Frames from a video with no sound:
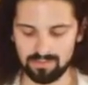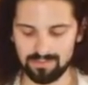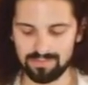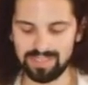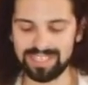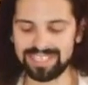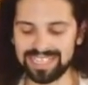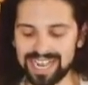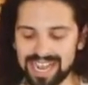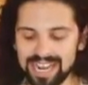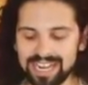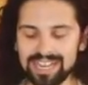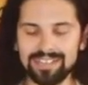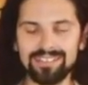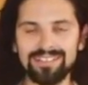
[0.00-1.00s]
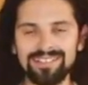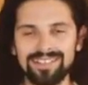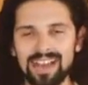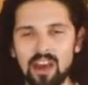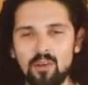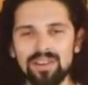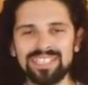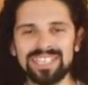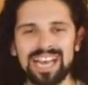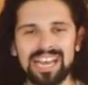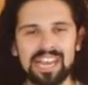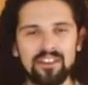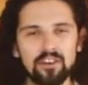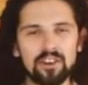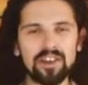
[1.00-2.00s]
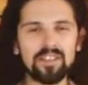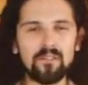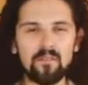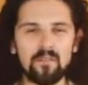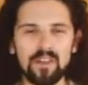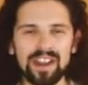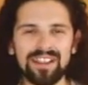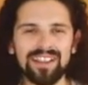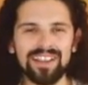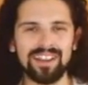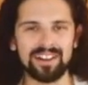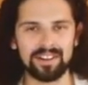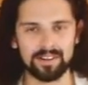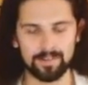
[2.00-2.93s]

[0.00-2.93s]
This hi-hat now is a little bit friendlier.